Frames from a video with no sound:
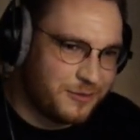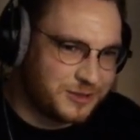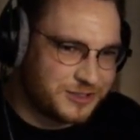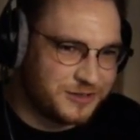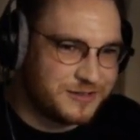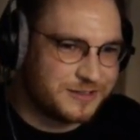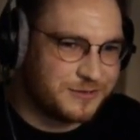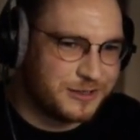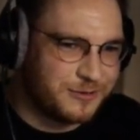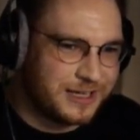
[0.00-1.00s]
I will show you this
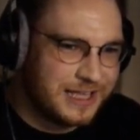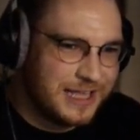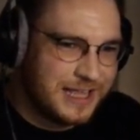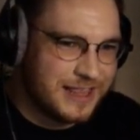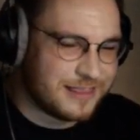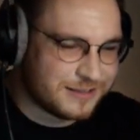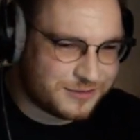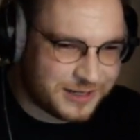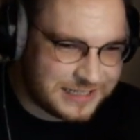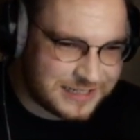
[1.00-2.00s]
real quick. This
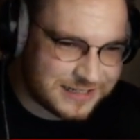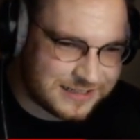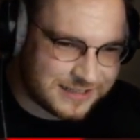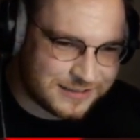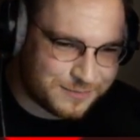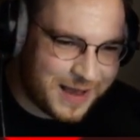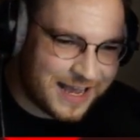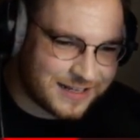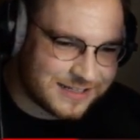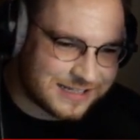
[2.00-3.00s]
right here is the
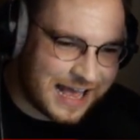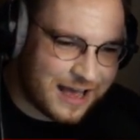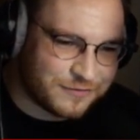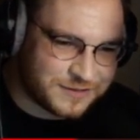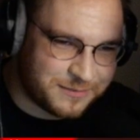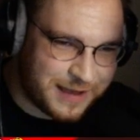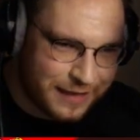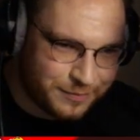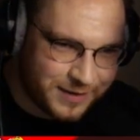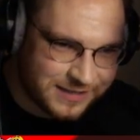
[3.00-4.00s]
Sparkles
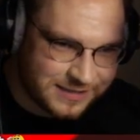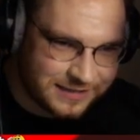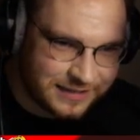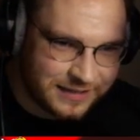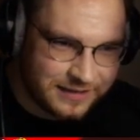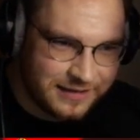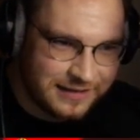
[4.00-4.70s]
Aftermath, basically.